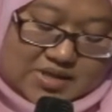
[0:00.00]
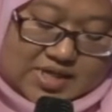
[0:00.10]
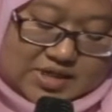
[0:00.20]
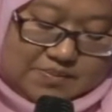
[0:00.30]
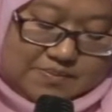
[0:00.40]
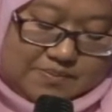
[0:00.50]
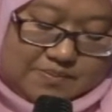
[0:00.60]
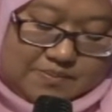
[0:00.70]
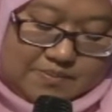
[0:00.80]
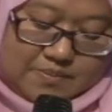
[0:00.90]

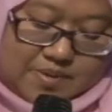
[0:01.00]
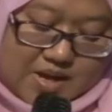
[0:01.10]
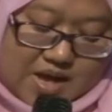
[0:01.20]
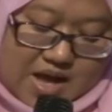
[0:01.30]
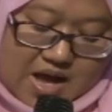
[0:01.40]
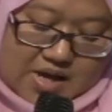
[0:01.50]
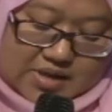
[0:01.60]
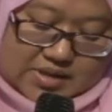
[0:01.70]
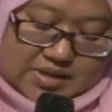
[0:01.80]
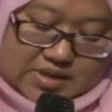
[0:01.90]

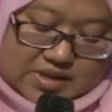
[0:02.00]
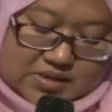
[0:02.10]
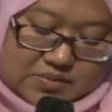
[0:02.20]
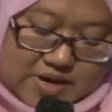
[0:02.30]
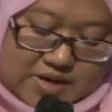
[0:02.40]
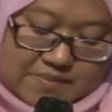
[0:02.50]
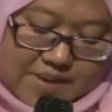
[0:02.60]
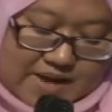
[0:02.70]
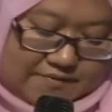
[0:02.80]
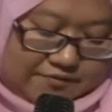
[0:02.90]
It's very
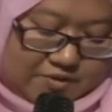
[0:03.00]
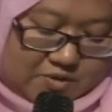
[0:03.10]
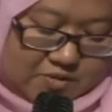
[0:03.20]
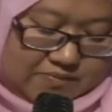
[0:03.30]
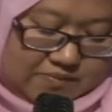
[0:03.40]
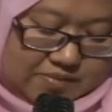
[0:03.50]
painful.